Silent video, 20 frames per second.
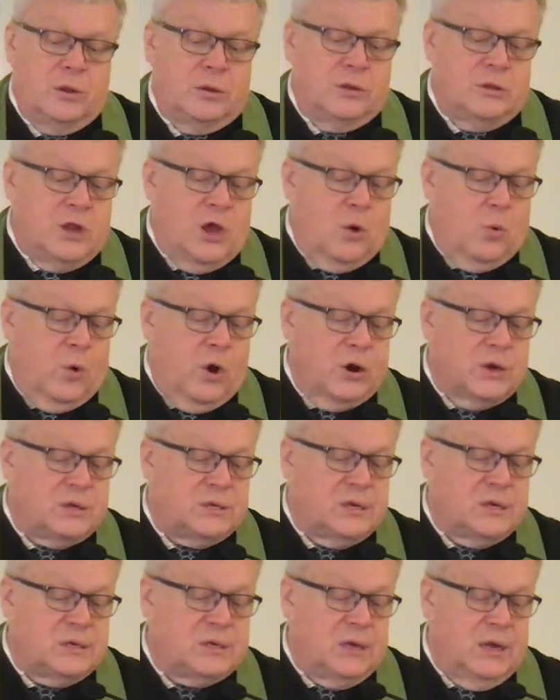Nowhere
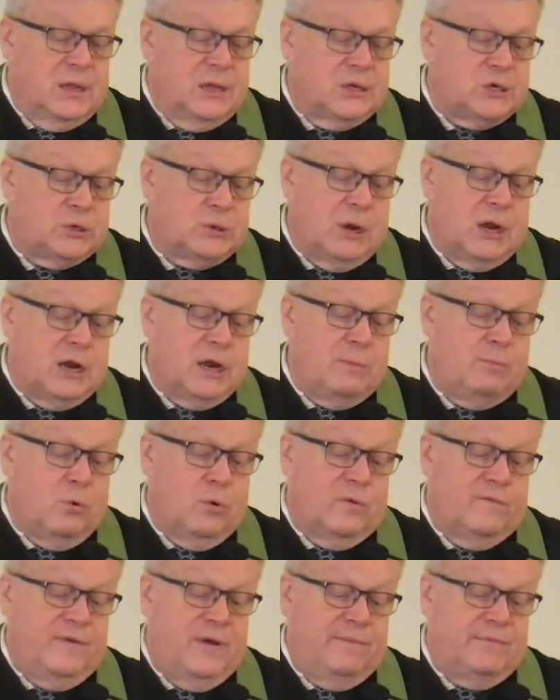is this illustrated
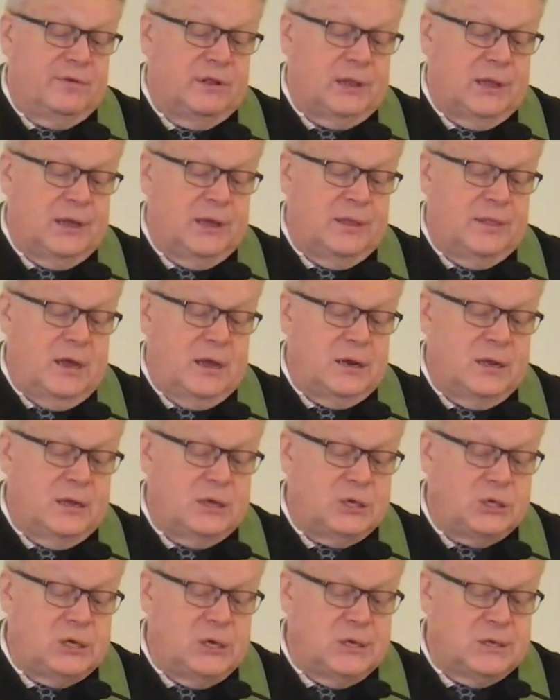more vividly than
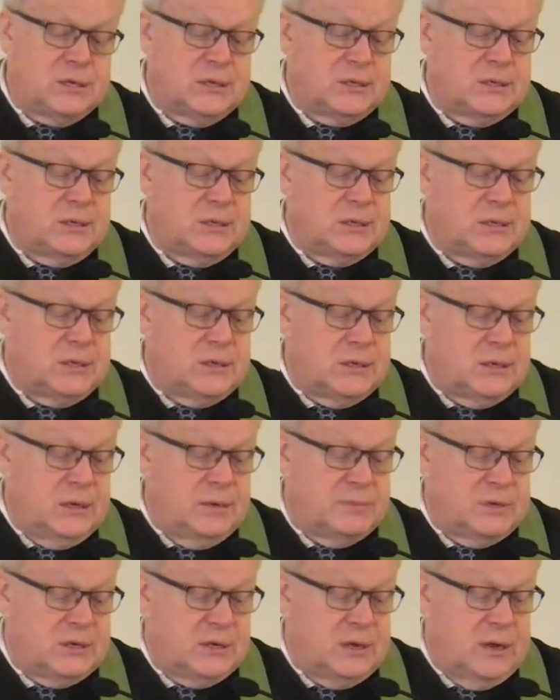in Jesus
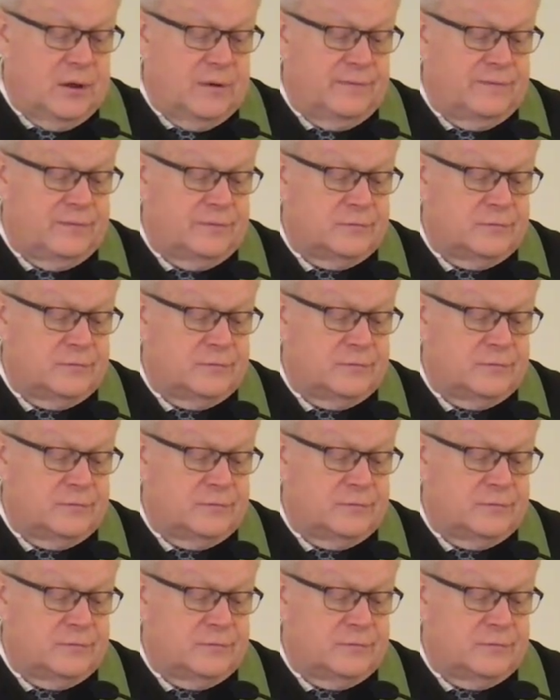himself.